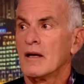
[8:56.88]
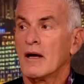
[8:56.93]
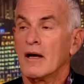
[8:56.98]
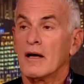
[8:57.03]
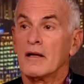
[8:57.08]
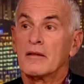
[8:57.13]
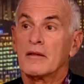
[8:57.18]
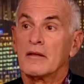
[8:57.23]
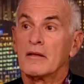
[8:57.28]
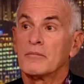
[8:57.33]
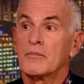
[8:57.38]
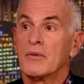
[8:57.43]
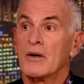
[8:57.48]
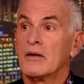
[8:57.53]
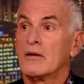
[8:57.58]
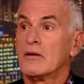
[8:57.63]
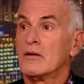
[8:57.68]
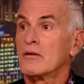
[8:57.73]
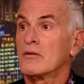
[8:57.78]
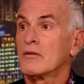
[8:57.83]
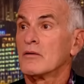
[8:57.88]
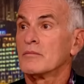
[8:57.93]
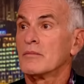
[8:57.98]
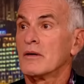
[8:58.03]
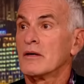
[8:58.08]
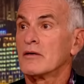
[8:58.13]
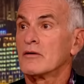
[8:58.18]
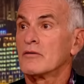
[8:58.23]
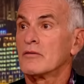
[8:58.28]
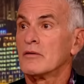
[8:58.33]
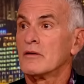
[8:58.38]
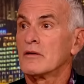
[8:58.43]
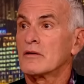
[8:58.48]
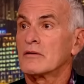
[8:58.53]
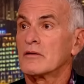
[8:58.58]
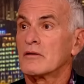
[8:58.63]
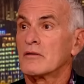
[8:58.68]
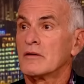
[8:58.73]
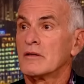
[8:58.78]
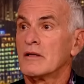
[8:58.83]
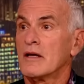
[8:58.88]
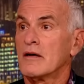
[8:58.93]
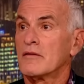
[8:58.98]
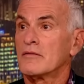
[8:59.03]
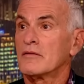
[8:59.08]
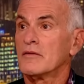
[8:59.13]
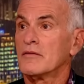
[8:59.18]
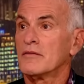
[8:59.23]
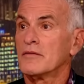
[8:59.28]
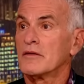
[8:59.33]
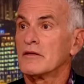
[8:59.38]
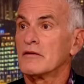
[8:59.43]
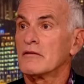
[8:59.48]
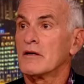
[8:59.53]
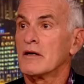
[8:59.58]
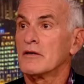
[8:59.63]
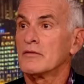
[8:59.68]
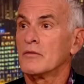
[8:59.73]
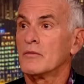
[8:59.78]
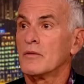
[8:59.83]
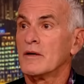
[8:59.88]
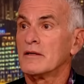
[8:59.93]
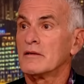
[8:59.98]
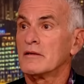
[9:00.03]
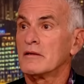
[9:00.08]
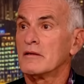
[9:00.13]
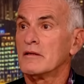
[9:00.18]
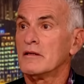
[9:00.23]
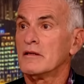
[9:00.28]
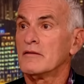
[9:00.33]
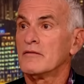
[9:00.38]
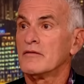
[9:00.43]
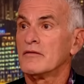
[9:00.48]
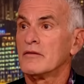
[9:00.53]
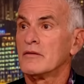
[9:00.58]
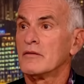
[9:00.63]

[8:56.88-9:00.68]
I think by hook or by crook, they're going to have to figure out a way to leave.